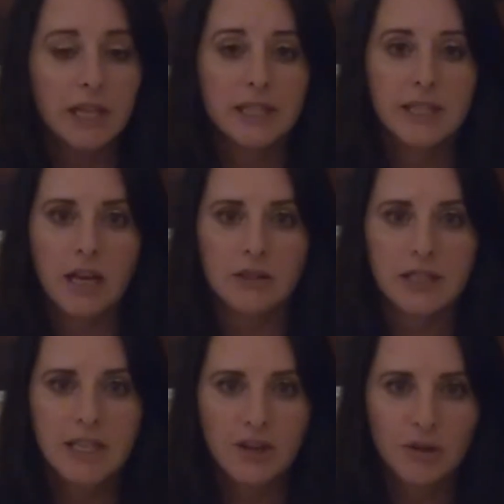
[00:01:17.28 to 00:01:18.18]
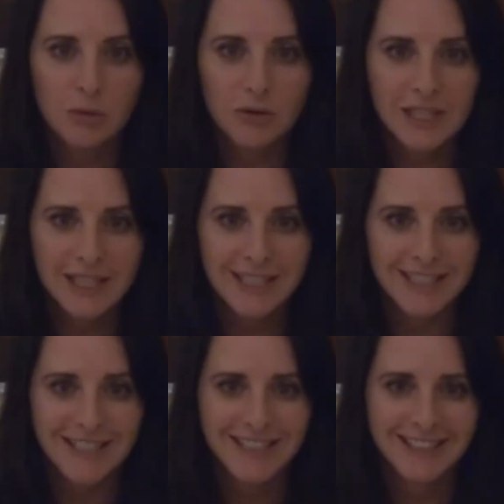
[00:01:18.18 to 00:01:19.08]
Sounds terrible, doesn't
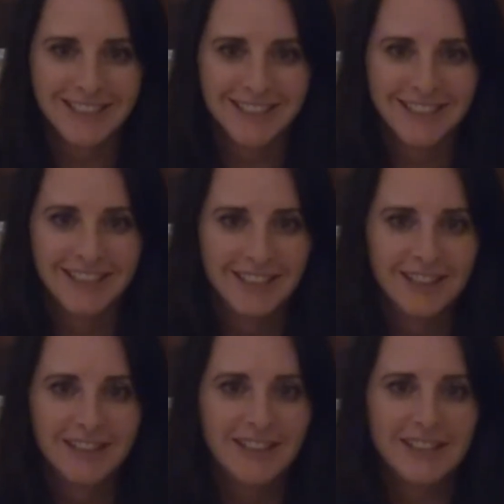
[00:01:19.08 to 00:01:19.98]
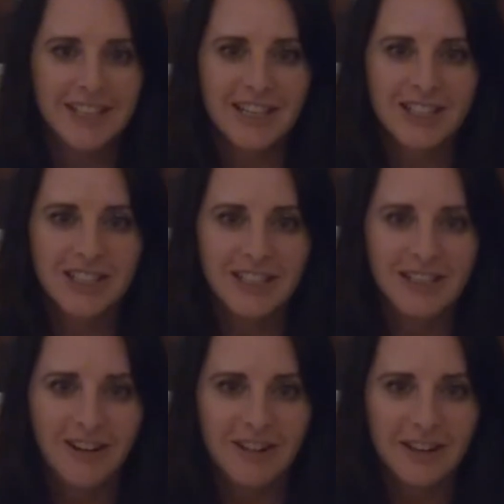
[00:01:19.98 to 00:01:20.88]
it? It's actually
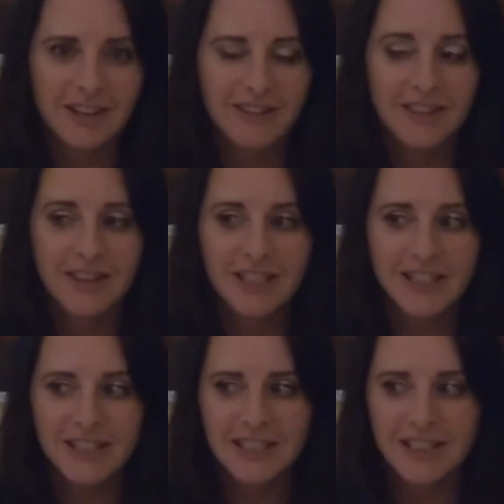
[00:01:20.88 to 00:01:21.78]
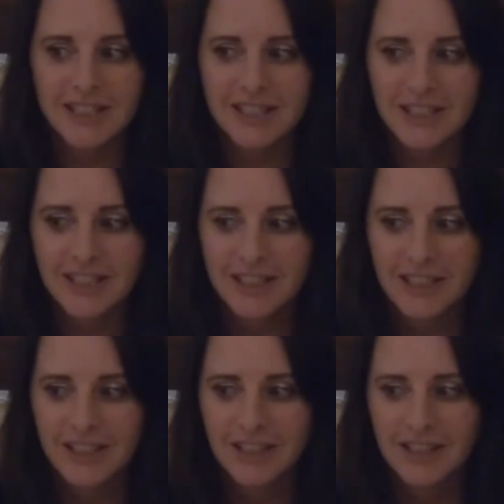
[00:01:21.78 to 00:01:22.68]
not. This is
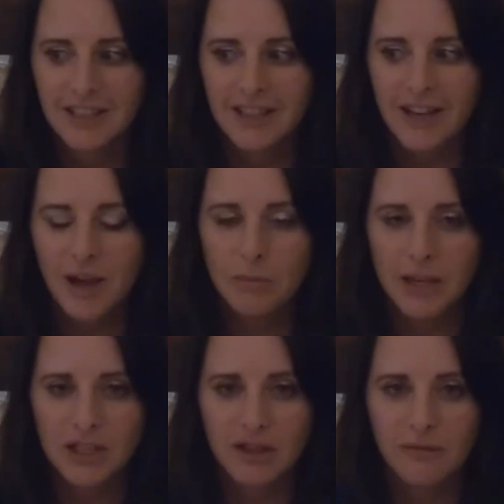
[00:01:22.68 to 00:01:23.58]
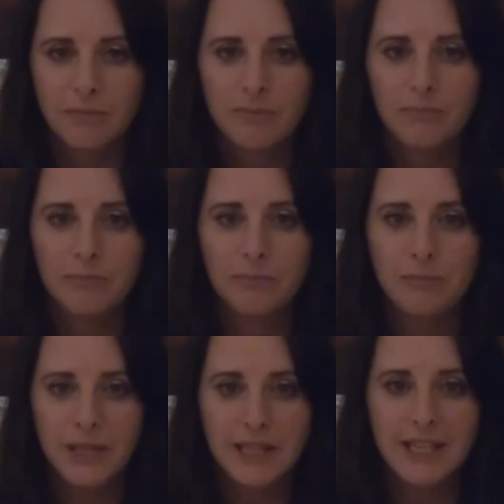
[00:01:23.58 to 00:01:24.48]
a bunch of
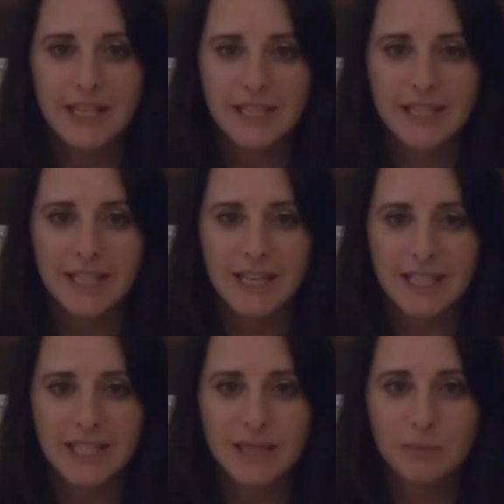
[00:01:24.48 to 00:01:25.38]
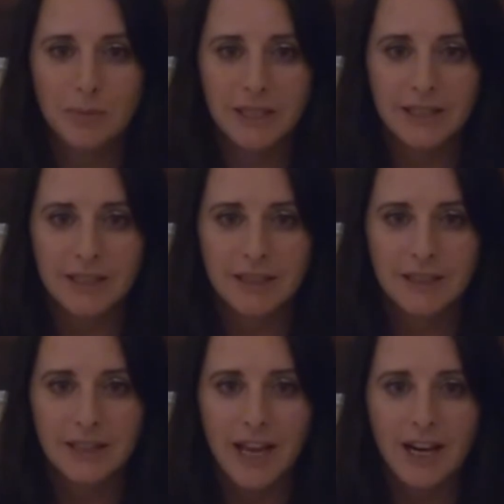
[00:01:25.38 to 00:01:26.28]
BS and spin
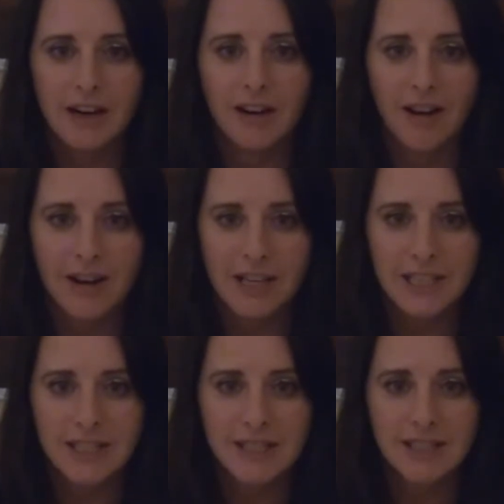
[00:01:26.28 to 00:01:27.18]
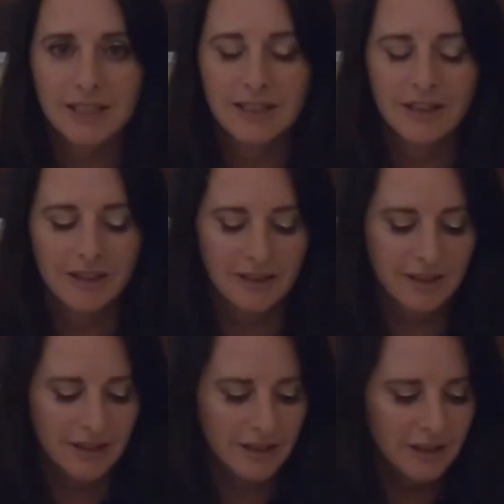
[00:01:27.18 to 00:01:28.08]
and lies.
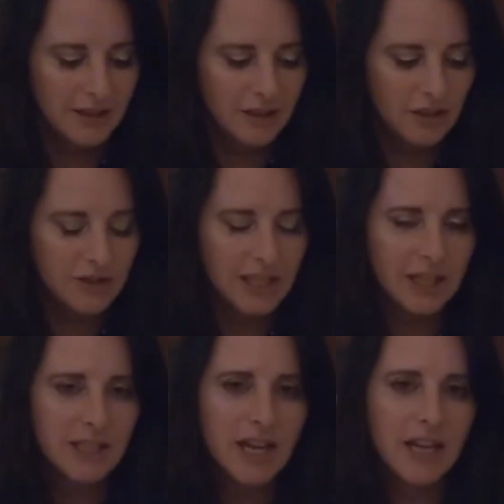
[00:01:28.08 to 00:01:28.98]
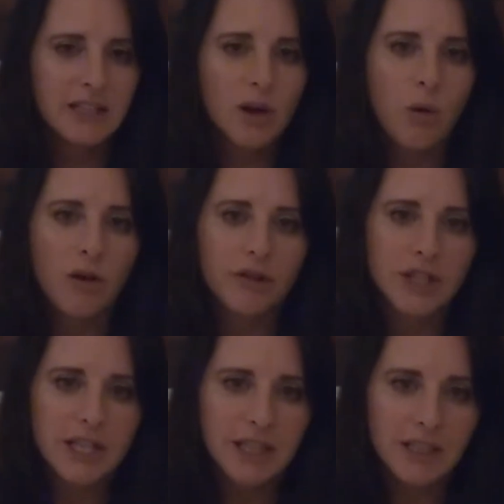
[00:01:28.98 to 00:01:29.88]
New Zealand has
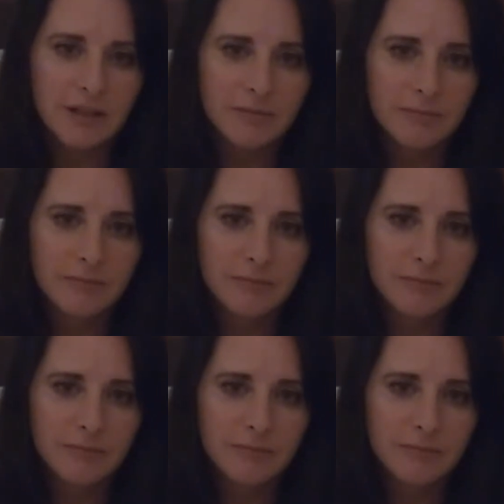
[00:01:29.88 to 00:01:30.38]
quarantine